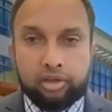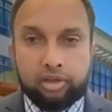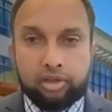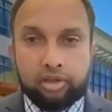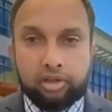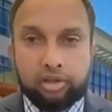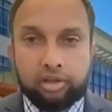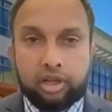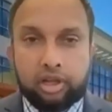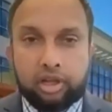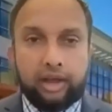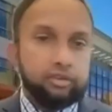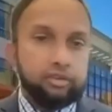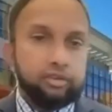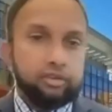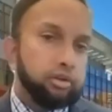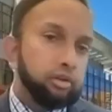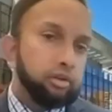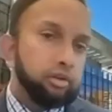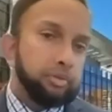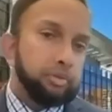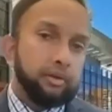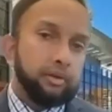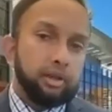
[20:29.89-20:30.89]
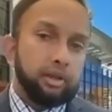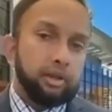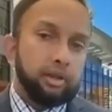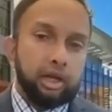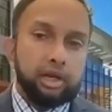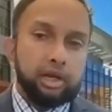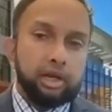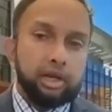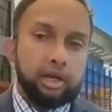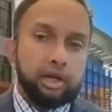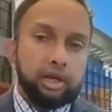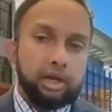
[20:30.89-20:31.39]
And this could be an
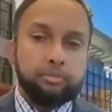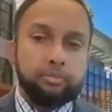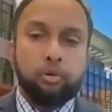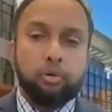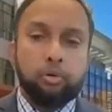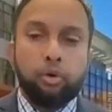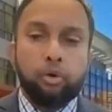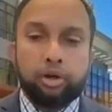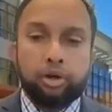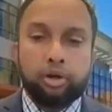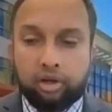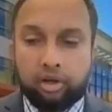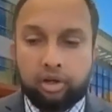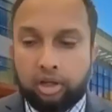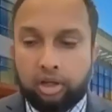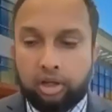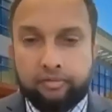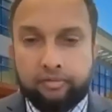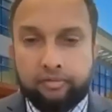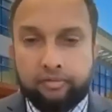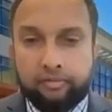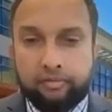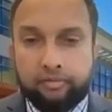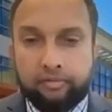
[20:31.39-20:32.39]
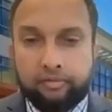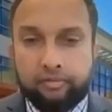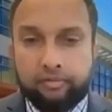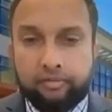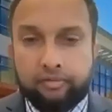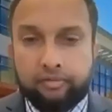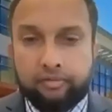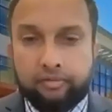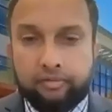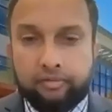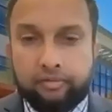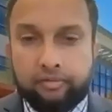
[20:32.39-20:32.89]
important factor to
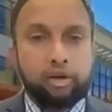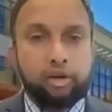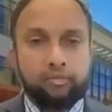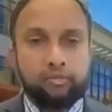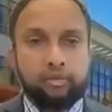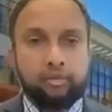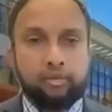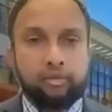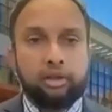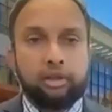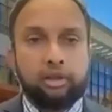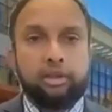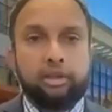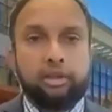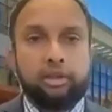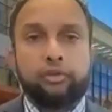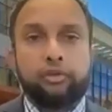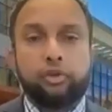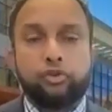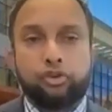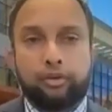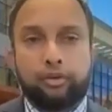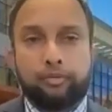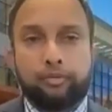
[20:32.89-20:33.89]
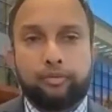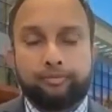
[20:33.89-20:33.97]
consider in the future.